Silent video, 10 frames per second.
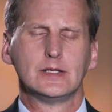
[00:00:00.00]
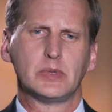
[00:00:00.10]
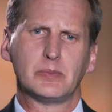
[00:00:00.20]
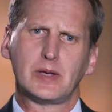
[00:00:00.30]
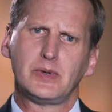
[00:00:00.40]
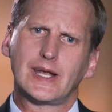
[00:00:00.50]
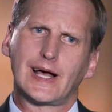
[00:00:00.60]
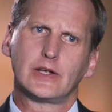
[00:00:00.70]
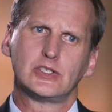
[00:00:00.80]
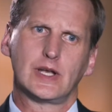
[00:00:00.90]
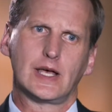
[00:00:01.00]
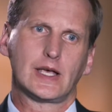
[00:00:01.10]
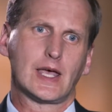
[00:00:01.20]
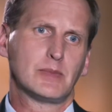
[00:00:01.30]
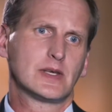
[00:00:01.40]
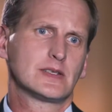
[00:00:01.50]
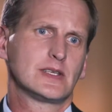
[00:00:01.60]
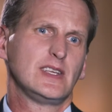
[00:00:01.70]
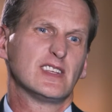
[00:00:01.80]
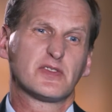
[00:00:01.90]
But maybe an allogeneic
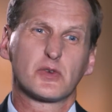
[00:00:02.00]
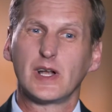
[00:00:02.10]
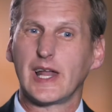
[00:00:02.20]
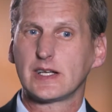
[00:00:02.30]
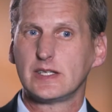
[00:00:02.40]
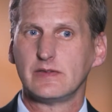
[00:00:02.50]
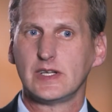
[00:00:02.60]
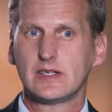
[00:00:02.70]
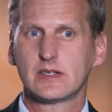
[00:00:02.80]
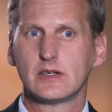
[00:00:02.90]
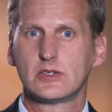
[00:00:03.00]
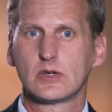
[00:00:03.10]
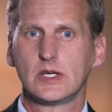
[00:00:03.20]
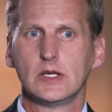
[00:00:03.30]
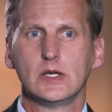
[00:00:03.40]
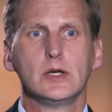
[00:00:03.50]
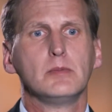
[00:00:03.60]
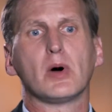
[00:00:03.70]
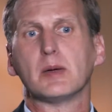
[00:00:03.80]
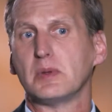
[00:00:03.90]
MSC that's for elective knee surgery
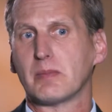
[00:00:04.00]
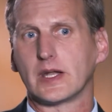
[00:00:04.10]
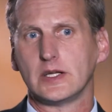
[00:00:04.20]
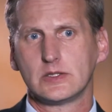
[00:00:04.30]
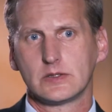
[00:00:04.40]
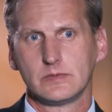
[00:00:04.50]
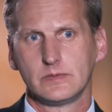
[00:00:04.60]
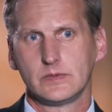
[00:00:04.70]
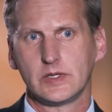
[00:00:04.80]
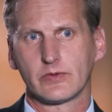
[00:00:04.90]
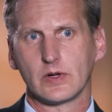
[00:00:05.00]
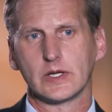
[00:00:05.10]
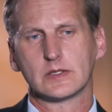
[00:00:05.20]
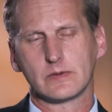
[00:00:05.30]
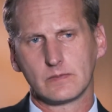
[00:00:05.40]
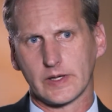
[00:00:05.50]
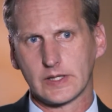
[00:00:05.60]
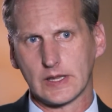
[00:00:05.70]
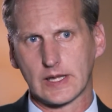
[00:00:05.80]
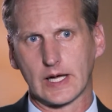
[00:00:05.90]
might be managed differently. So I
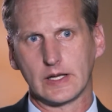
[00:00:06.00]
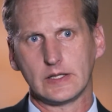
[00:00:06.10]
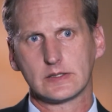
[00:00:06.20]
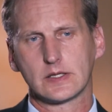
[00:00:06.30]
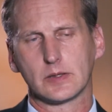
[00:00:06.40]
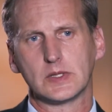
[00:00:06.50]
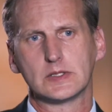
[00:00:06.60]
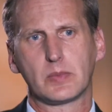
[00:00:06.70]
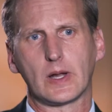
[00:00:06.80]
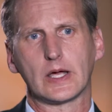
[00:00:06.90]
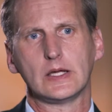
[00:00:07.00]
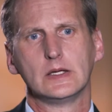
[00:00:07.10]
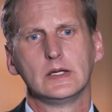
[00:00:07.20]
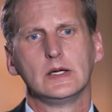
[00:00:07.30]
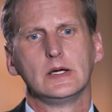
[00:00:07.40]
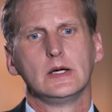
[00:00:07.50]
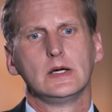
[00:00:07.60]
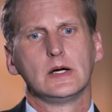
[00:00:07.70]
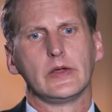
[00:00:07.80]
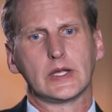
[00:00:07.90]
think that needs to come into play.
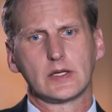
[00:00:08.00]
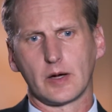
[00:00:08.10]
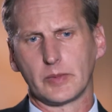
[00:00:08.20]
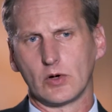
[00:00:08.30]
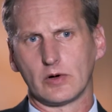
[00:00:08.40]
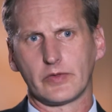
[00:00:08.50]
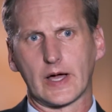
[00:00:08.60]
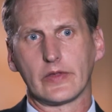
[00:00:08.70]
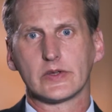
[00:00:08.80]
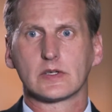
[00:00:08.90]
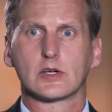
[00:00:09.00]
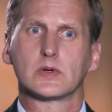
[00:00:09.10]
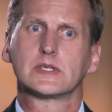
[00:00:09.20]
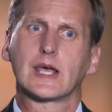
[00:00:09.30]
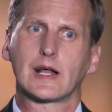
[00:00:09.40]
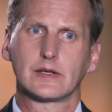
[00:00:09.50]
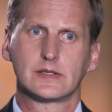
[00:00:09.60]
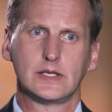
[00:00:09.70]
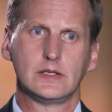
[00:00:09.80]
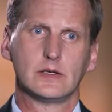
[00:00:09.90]
And then coming off that, there's the
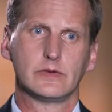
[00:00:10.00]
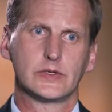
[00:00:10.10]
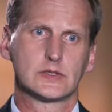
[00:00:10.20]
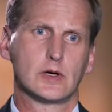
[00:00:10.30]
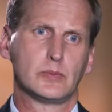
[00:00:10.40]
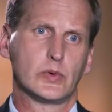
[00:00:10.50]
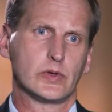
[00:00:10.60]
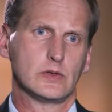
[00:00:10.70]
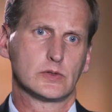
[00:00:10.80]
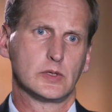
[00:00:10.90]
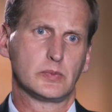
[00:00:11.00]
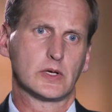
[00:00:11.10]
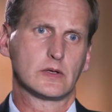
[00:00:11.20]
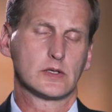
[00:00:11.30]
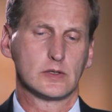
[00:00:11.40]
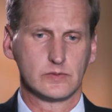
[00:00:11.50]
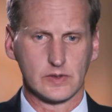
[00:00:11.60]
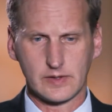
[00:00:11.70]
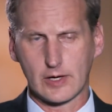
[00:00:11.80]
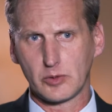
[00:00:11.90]
criticality of the sample that you're shipping. So the
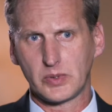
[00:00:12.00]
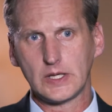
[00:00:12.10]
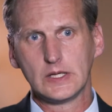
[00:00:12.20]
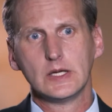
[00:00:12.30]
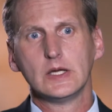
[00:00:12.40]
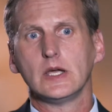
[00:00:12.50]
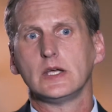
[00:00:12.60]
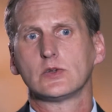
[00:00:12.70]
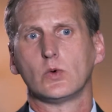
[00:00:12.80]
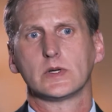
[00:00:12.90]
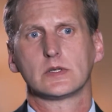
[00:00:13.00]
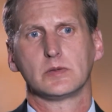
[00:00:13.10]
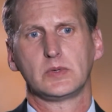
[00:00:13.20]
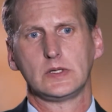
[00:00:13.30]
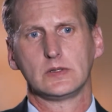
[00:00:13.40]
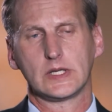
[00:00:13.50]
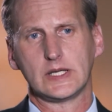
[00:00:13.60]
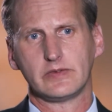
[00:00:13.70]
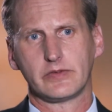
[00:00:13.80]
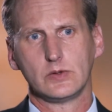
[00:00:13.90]
therapy is always going to
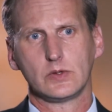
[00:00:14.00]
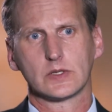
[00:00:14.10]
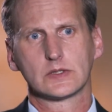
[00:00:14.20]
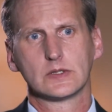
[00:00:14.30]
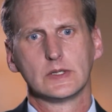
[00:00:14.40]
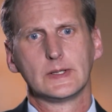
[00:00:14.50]
need focus.